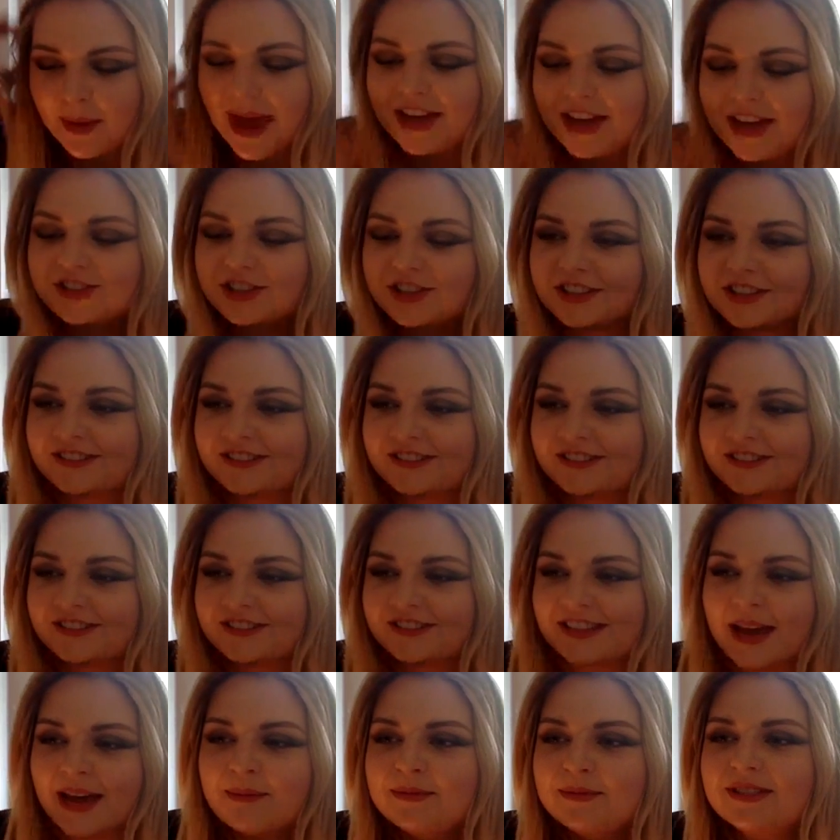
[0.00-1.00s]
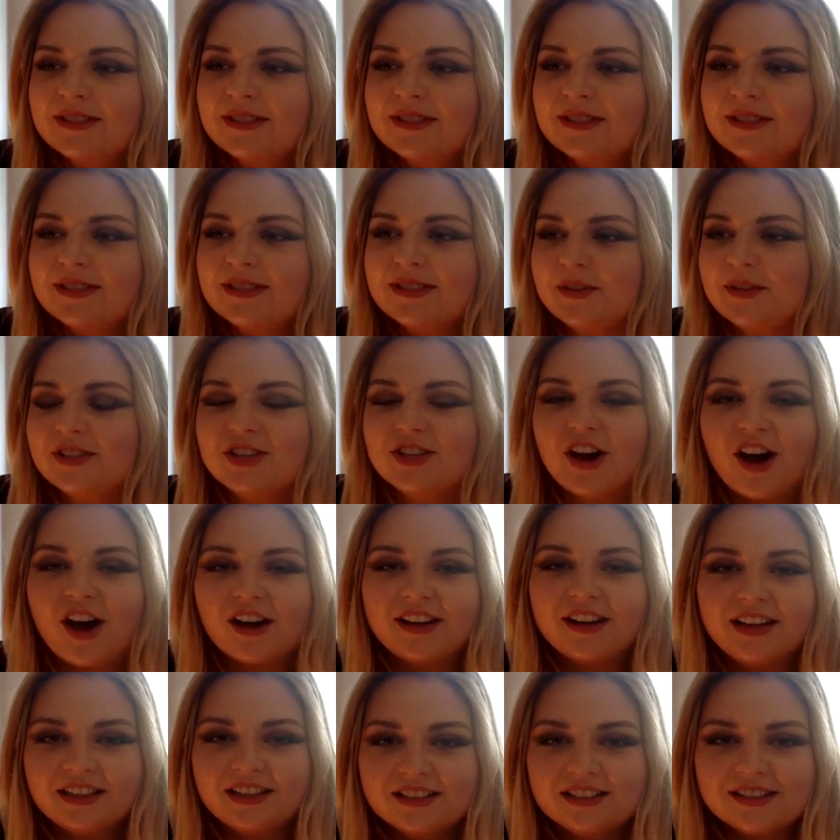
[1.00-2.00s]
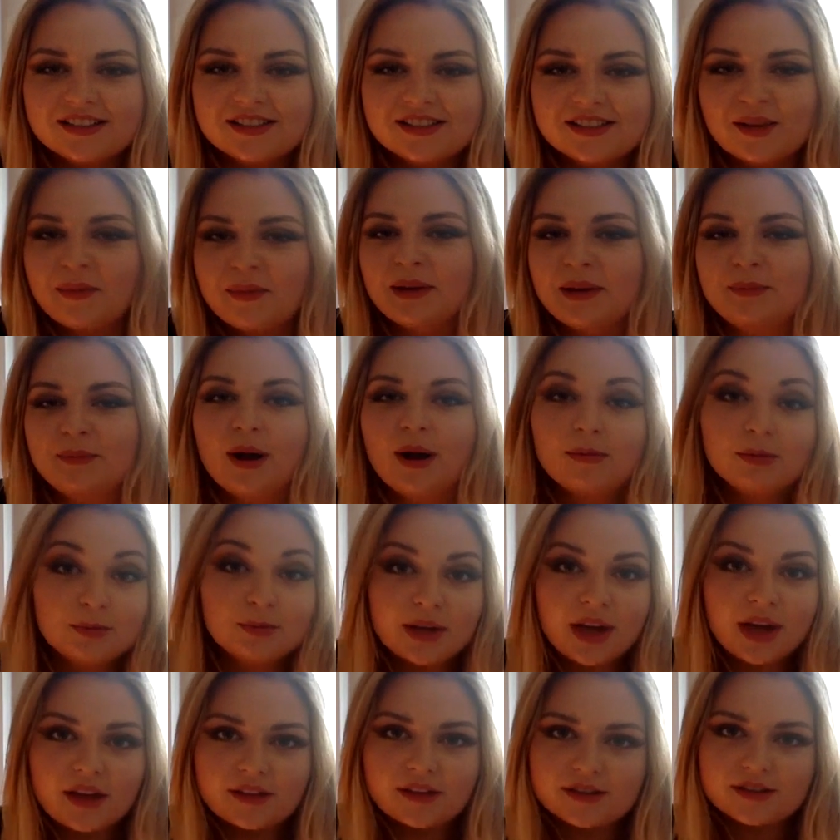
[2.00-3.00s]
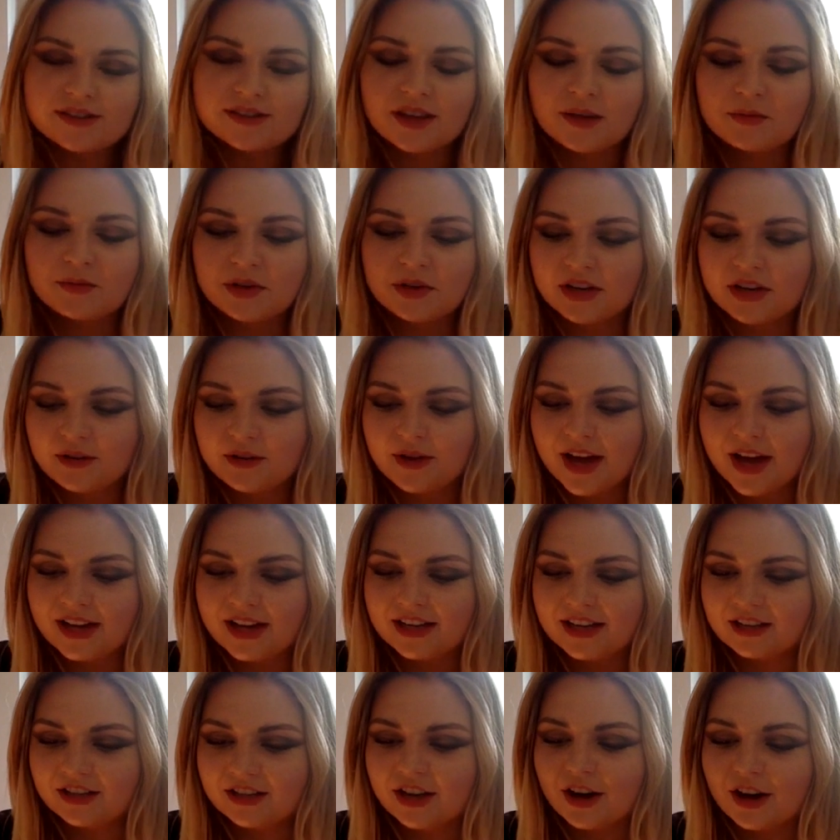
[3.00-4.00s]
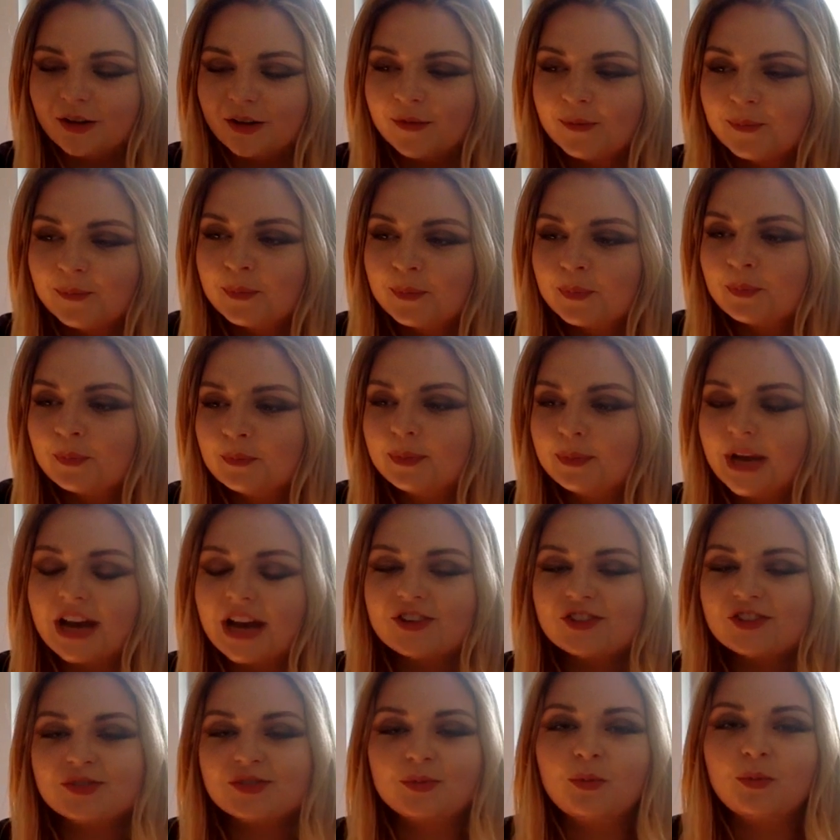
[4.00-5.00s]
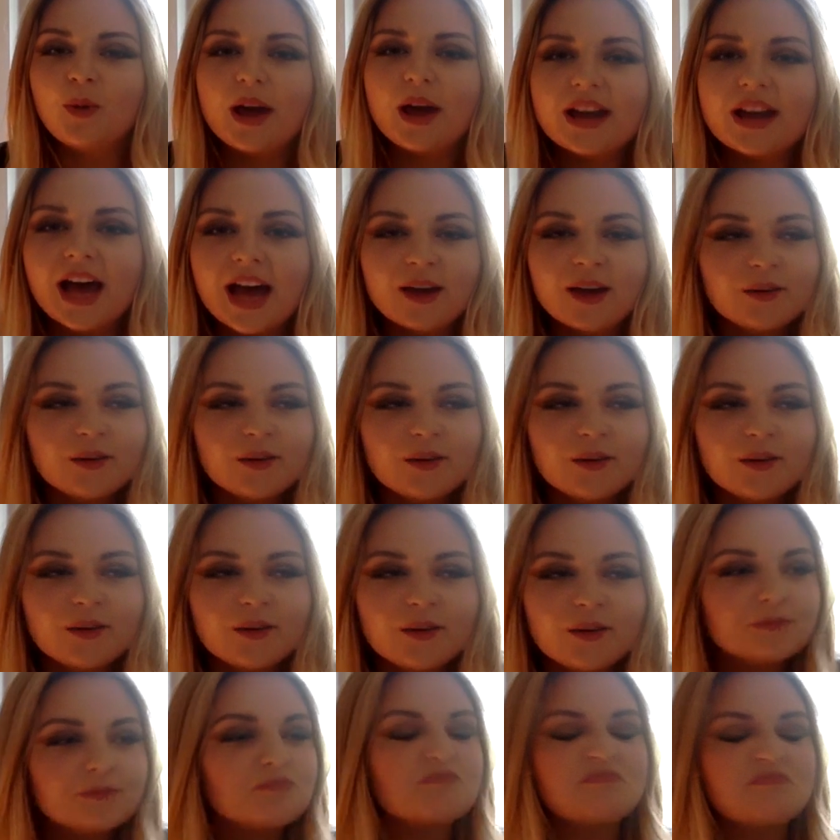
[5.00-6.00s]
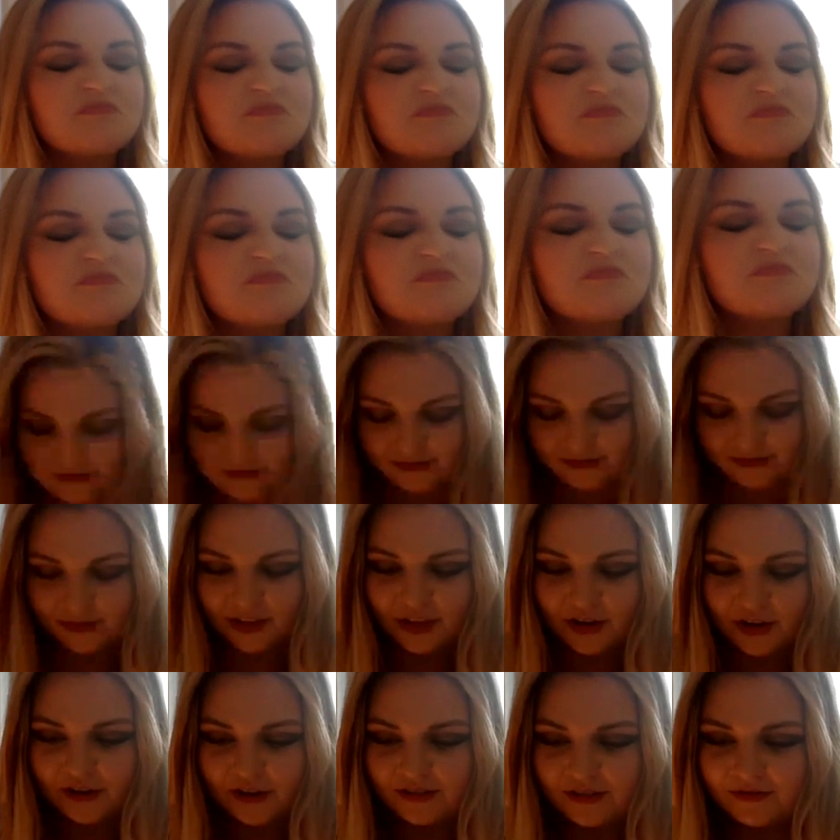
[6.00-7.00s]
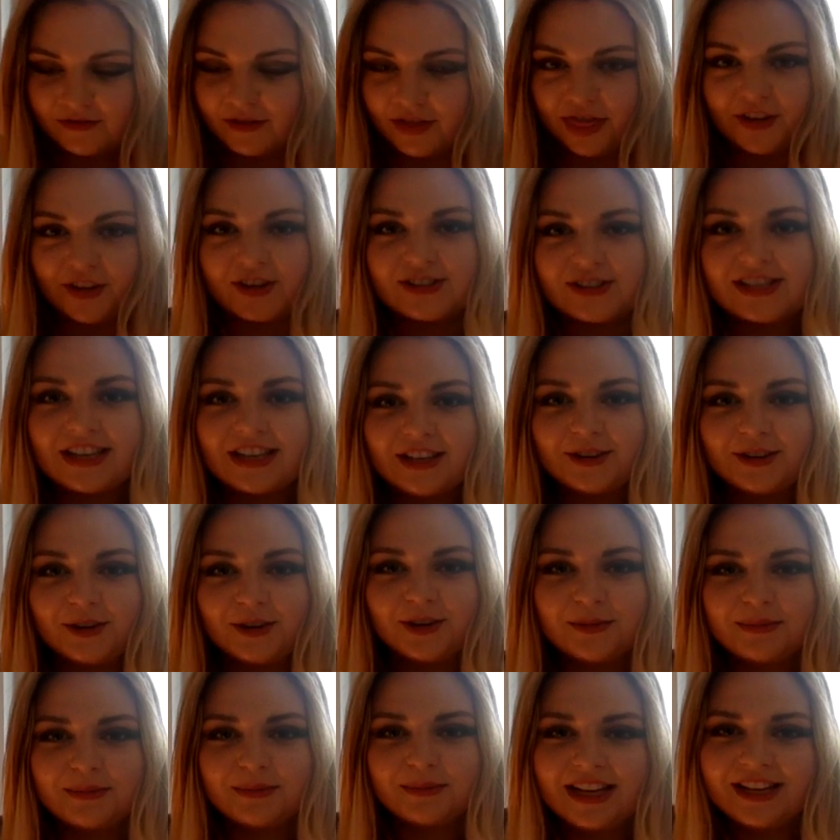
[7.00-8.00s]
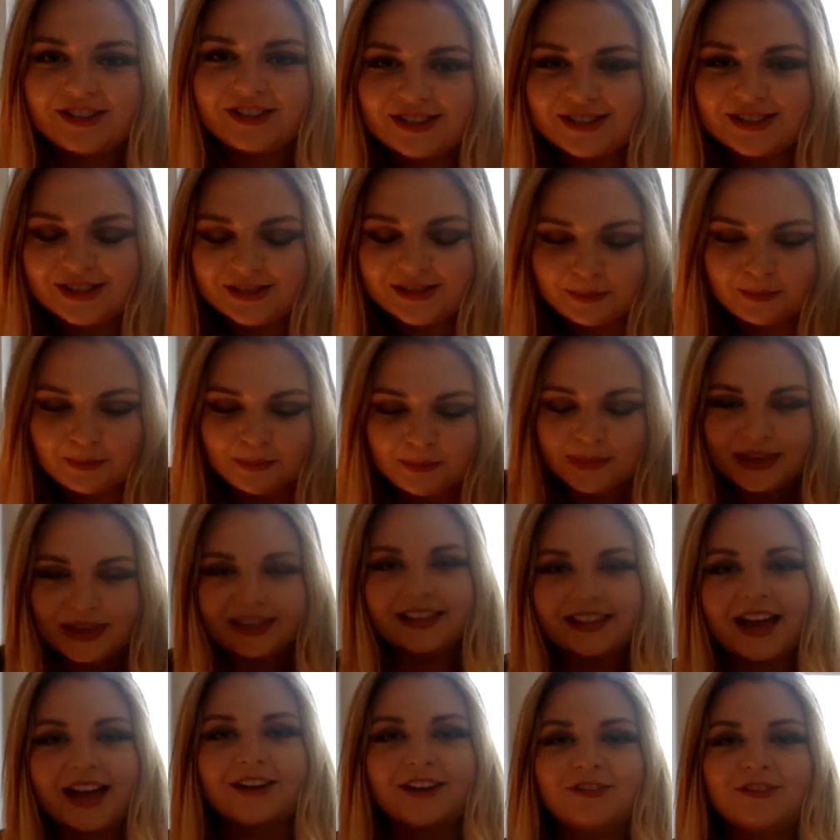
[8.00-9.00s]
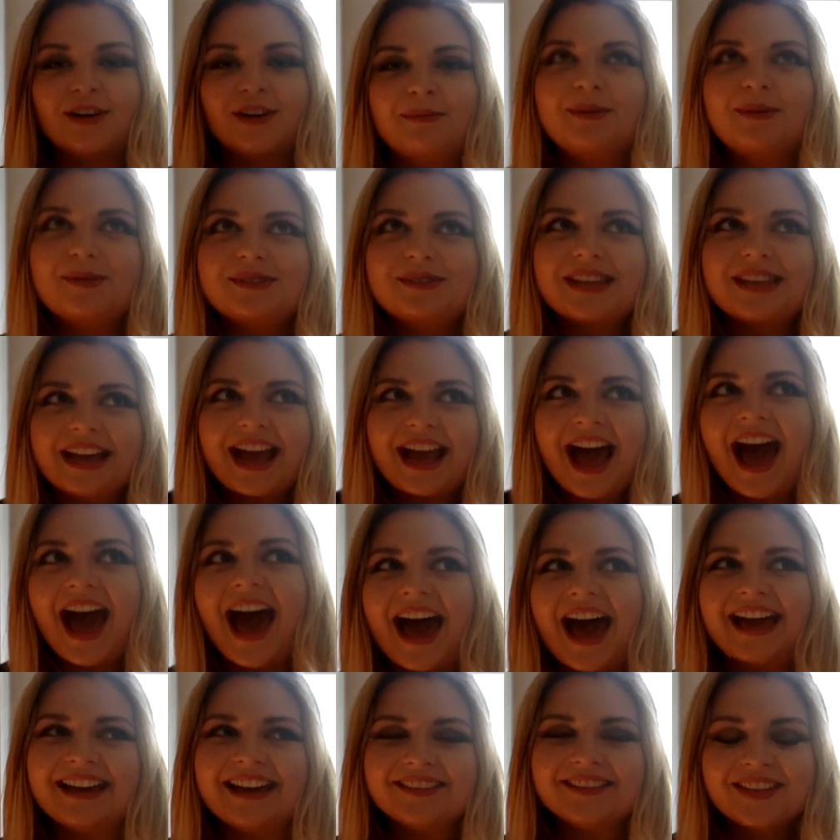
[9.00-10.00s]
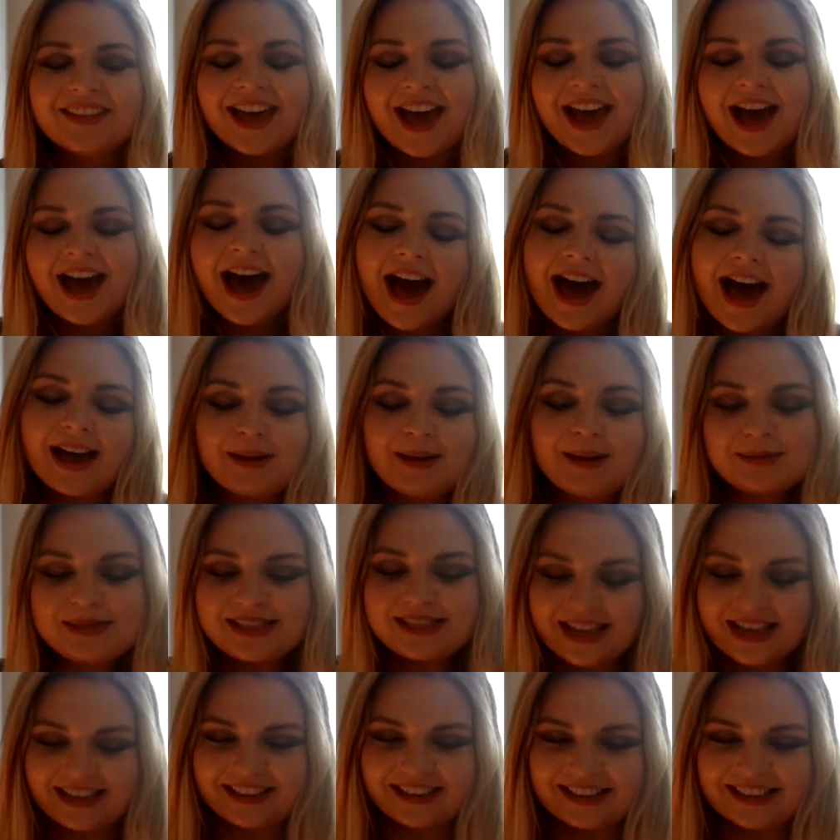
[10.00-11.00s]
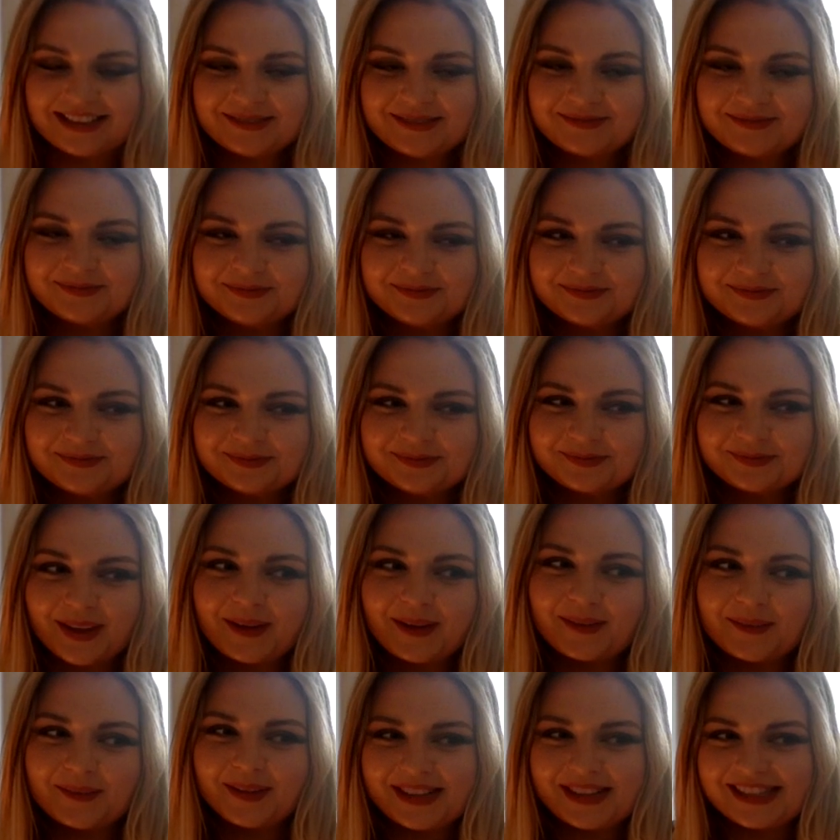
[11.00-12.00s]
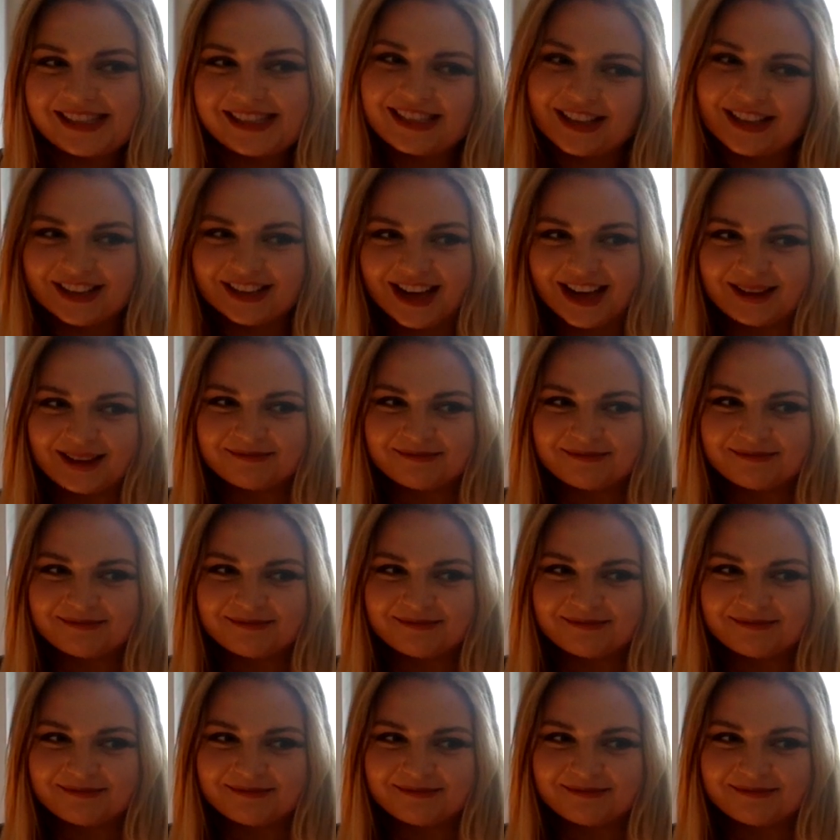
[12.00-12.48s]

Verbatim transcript: Patrick Dempsey was talking to some like probably other celebrity who I didn't know. But I just when I well, 13 year old me just beeline for him and was like, Hi, I'm Taylor. What's your name?